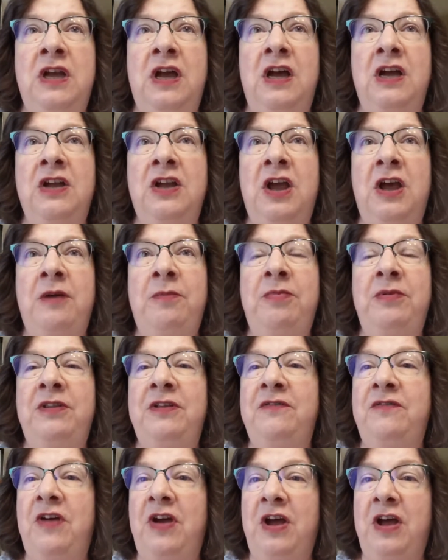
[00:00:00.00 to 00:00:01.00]
a
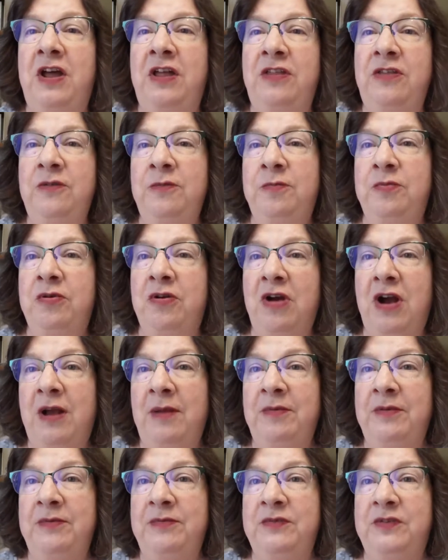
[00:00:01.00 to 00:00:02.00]
couple of other
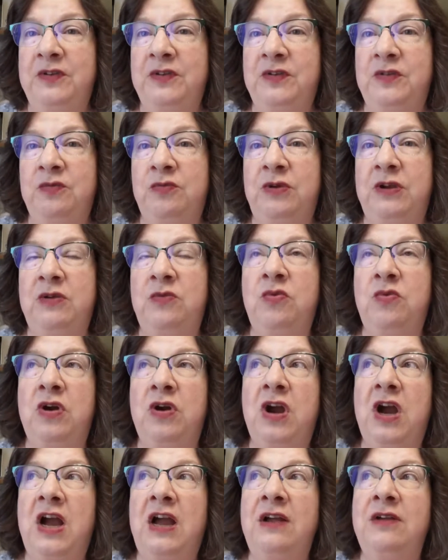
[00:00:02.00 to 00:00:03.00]
problems this week
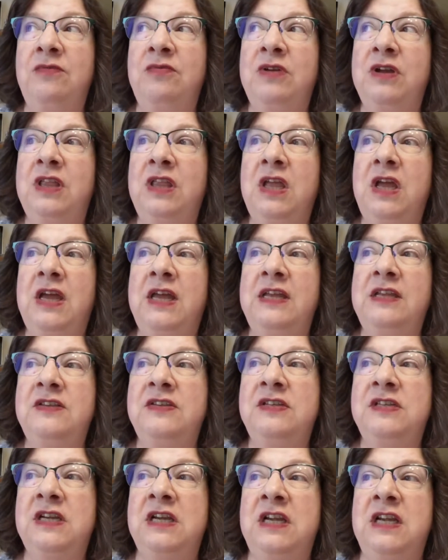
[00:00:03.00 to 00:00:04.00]
where I
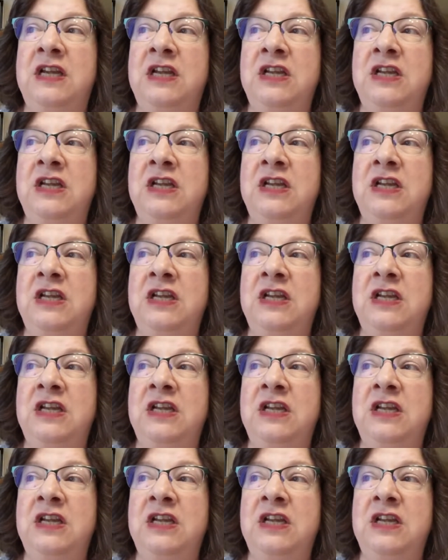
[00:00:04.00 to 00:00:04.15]
realized,